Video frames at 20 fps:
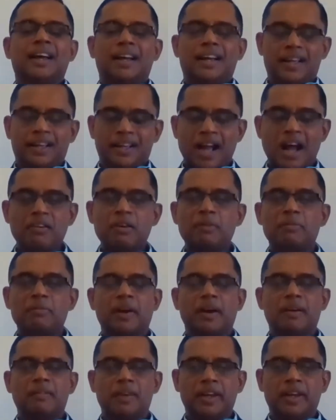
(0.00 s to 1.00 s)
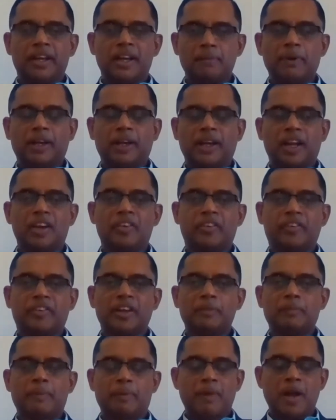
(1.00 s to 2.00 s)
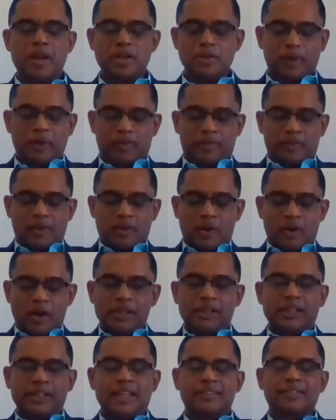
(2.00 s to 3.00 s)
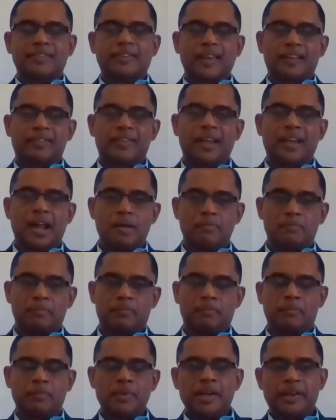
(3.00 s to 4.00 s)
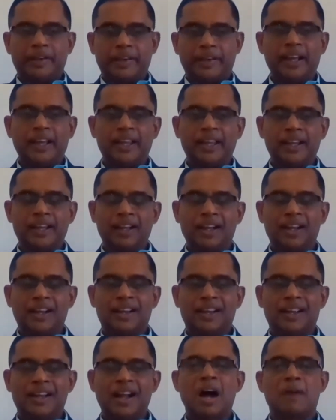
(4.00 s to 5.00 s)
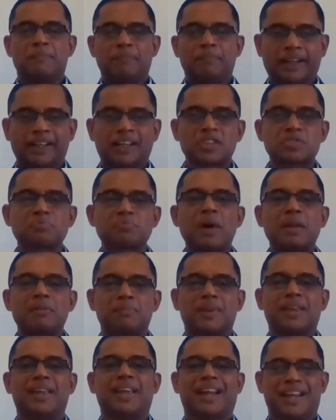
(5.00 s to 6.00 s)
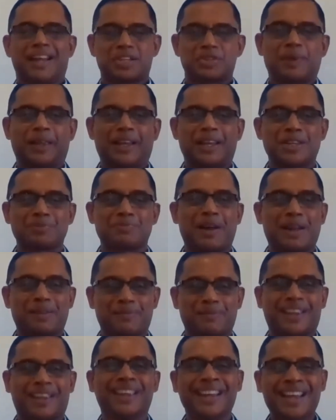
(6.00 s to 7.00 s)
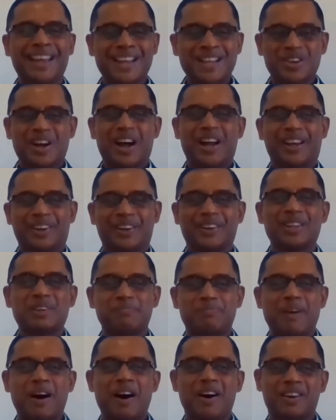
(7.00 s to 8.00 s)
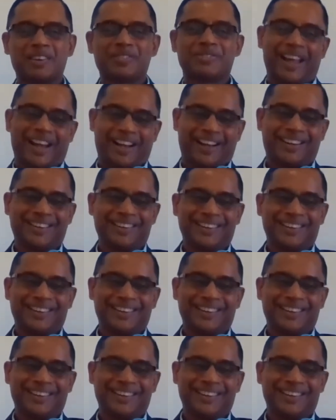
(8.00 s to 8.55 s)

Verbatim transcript: uh, our, our inner potential, Prabhash, because all these things that I'm telling are practiced by me and experienced by me. You know the power of that.